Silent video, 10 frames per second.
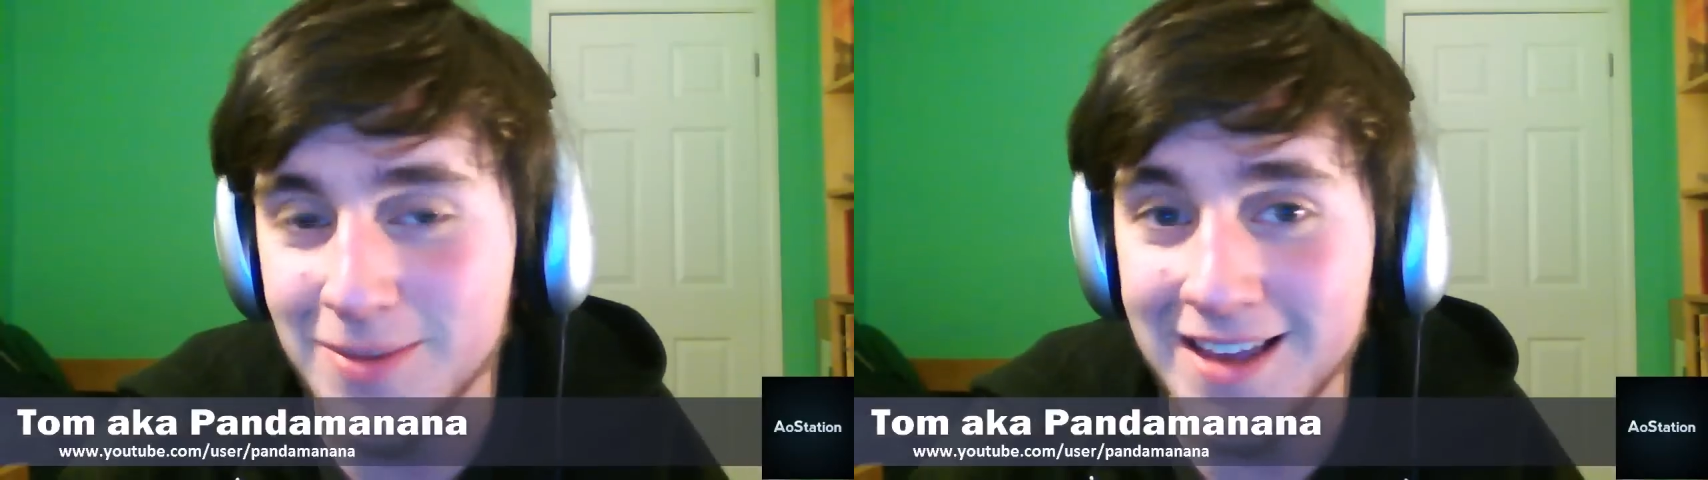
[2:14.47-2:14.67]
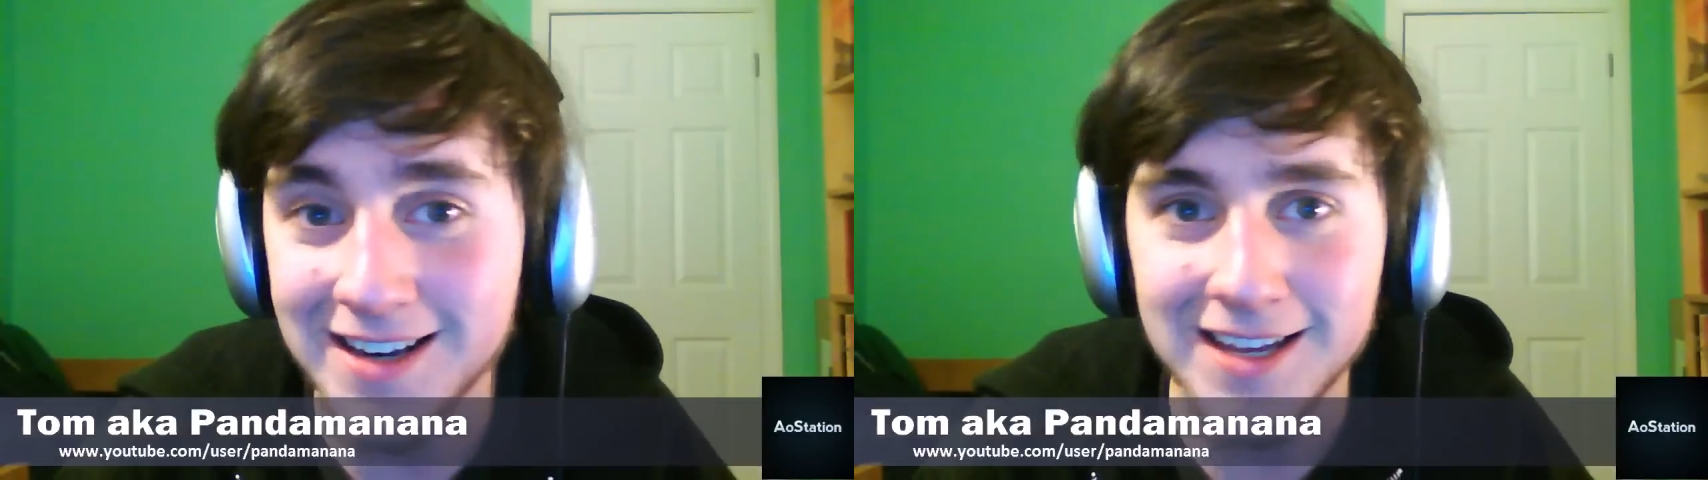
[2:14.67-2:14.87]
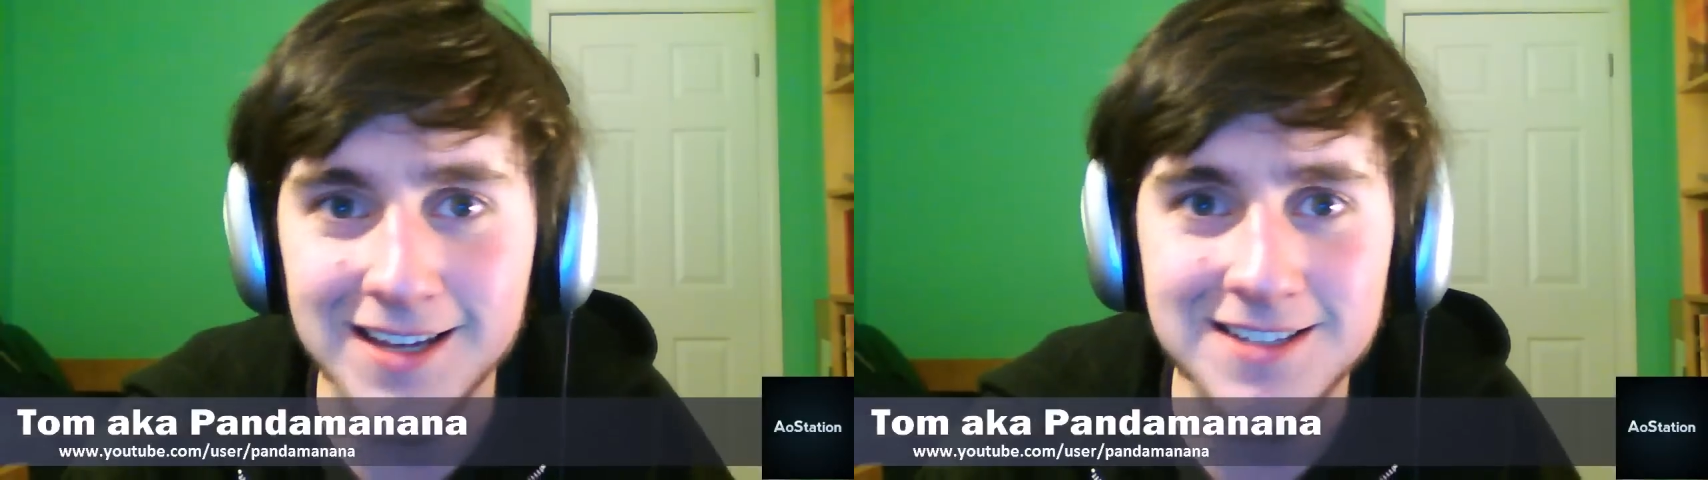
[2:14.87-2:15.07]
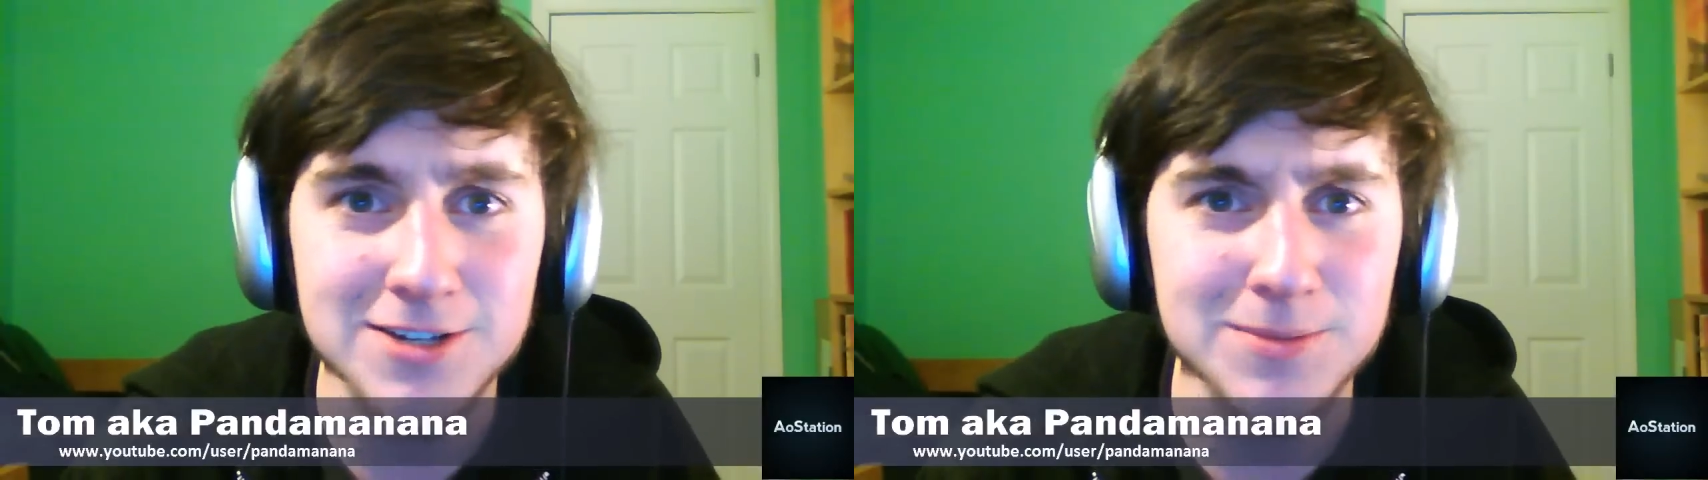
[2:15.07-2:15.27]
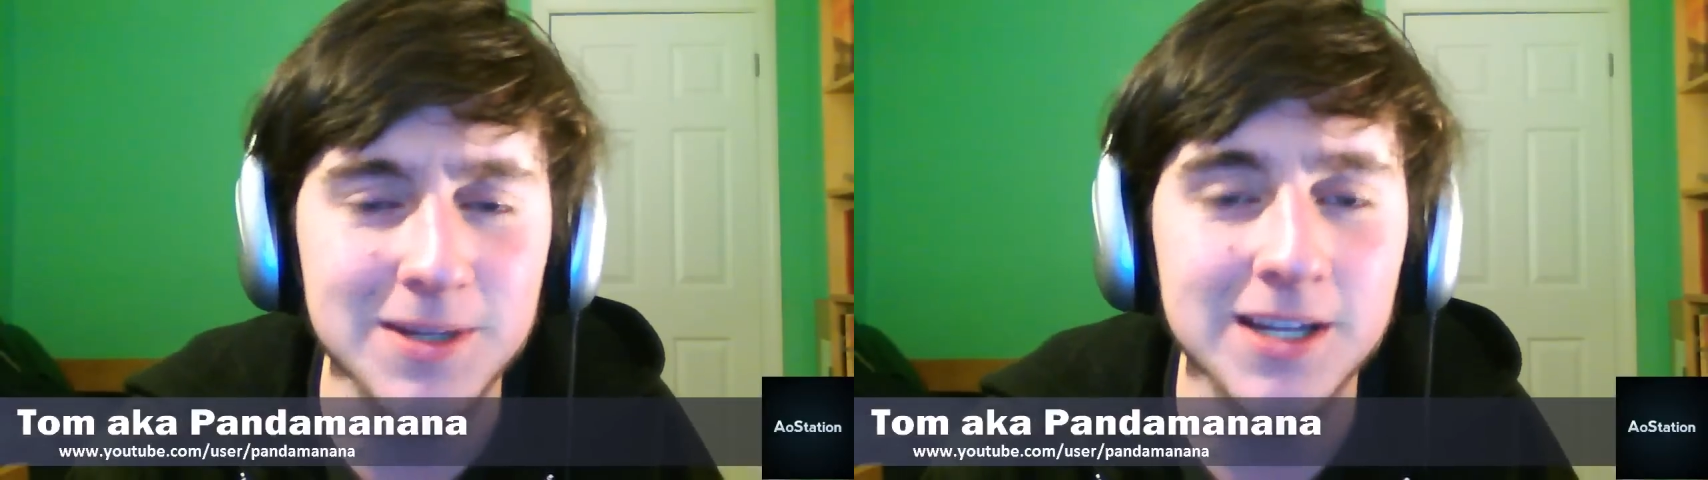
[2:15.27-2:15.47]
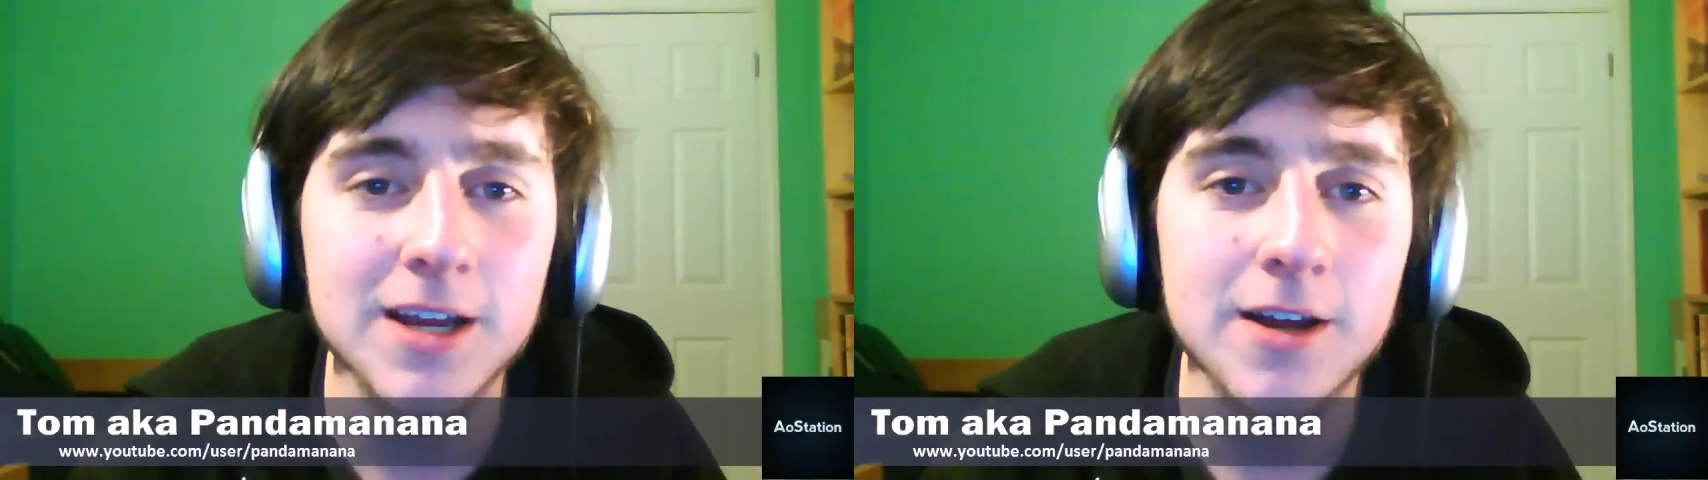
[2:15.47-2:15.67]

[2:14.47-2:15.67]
beta key, excuse me,